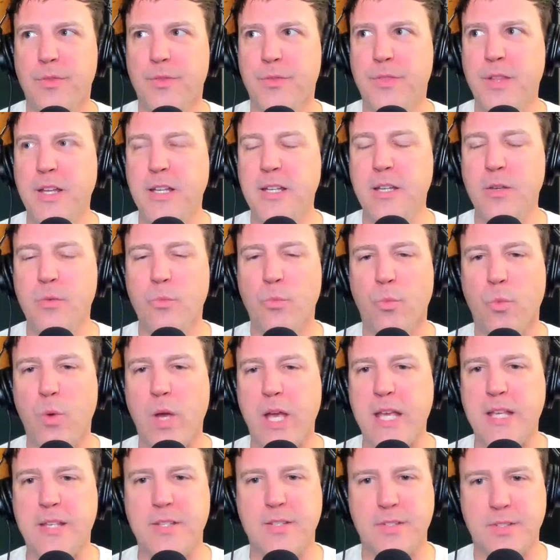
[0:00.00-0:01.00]
didn't
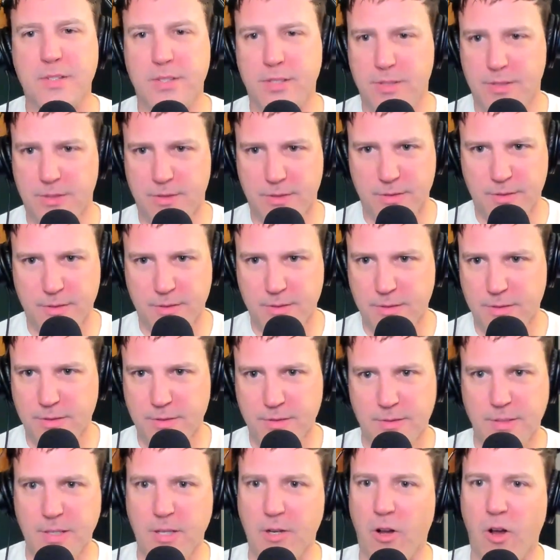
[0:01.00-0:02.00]
waste
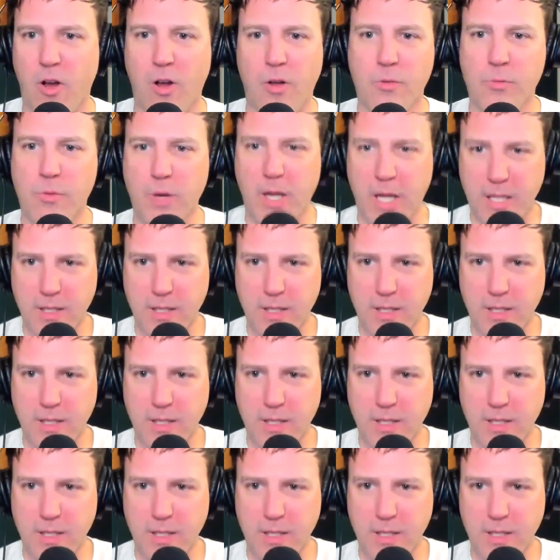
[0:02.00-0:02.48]
it all, right?